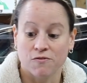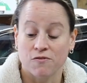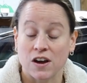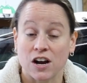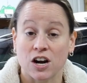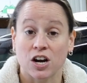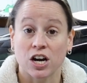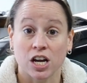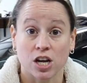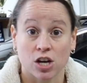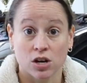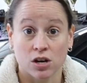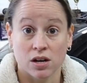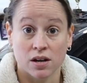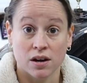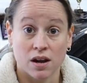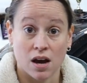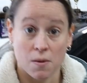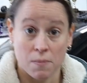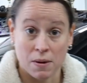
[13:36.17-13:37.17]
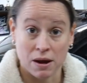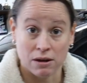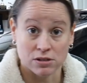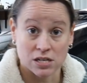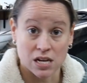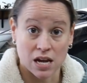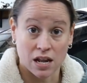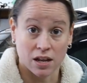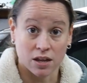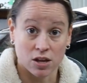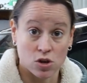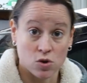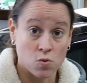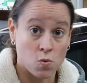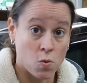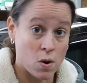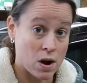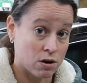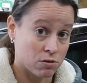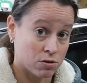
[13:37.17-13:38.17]
very good about telling you
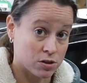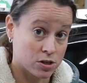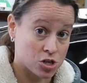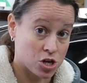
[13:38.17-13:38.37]
where the